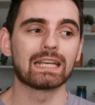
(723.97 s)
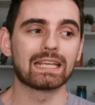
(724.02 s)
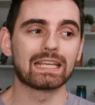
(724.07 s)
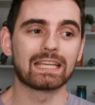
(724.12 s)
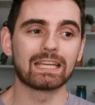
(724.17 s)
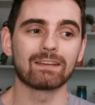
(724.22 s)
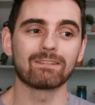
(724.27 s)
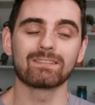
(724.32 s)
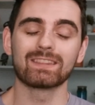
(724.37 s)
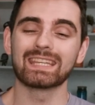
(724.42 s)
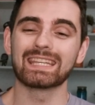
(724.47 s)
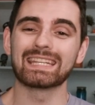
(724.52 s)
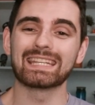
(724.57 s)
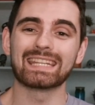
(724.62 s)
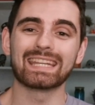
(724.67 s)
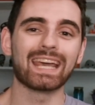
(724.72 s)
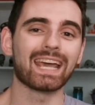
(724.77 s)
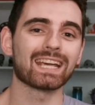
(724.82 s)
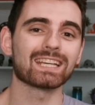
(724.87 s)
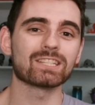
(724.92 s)
Give the
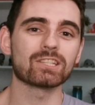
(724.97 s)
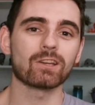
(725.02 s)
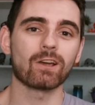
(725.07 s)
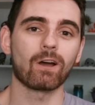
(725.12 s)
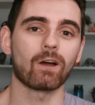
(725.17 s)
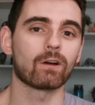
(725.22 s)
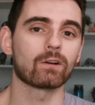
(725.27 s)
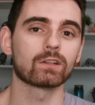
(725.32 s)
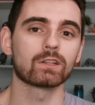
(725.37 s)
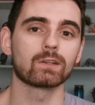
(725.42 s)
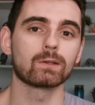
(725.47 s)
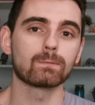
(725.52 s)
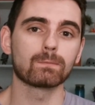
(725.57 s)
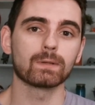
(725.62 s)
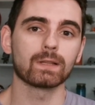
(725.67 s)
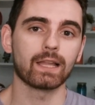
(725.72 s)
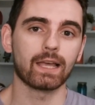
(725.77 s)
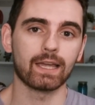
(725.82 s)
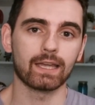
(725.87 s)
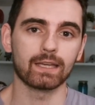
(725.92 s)
next card you
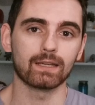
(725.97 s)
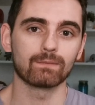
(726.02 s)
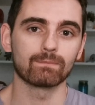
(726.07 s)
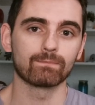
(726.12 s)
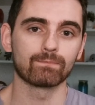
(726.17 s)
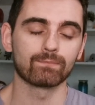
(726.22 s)
play